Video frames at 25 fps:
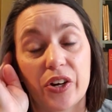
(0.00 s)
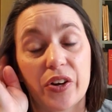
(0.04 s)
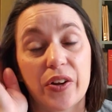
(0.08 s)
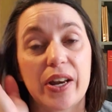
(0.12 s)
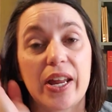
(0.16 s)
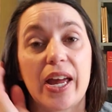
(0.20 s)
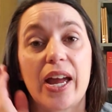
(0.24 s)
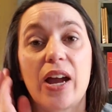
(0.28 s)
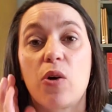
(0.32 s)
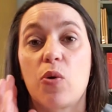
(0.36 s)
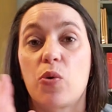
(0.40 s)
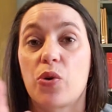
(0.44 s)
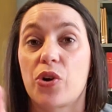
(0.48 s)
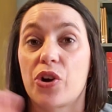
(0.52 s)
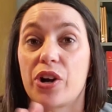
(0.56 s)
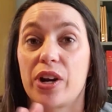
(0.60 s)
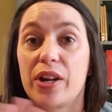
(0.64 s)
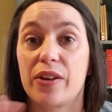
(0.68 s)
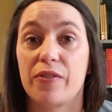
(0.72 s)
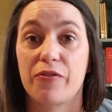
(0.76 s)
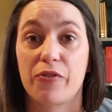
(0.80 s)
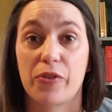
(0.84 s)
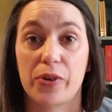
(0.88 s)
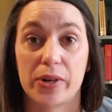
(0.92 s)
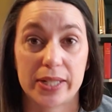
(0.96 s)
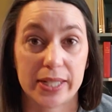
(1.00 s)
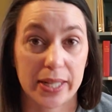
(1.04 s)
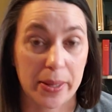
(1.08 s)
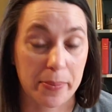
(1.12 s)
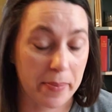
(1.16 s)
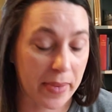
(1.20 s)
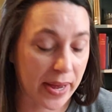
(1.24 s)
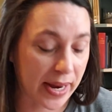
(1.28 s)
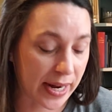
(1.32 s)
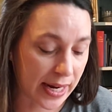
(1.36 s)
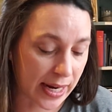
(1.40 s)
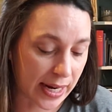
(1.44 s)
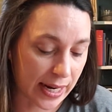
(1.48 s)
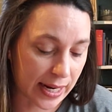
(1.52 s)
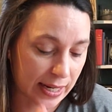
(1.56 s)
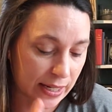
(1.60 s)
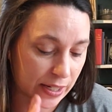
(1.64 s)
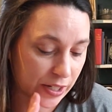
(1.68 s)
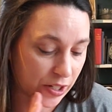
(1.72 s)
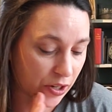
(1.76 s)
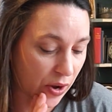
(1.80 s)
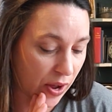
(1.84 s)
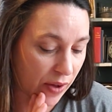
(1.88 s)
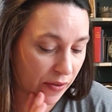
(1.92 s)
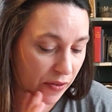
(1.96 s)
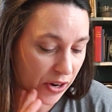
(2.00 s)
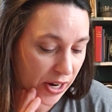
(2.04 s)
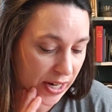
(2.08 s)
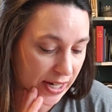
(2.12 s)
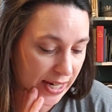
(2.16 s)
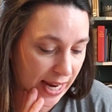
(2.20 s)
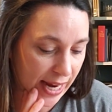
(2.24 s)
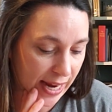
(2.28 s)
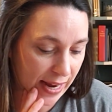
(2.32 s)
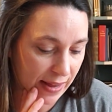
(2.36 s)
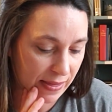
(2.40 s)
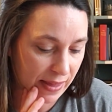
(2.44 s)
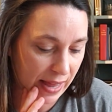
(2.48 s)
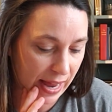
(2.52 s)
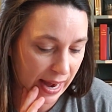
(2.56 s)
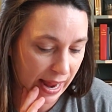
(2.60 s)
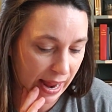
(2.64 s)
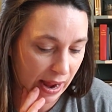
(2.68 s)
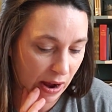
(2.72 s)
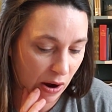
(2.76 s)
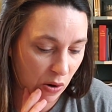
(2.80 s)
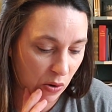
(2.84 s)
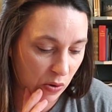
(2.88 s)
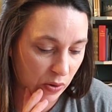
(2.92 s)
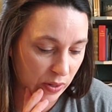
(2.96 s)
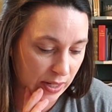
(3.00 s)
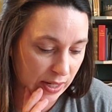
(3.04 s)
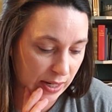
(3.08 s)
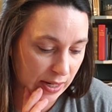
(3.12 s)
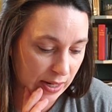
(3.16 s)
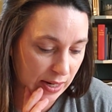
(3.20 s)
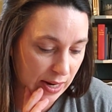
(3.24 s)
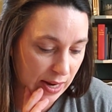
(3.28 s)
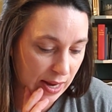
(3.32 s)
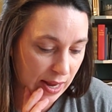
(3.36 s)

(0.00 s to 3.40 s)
and I ordered it for somebody, so I've already taken that out.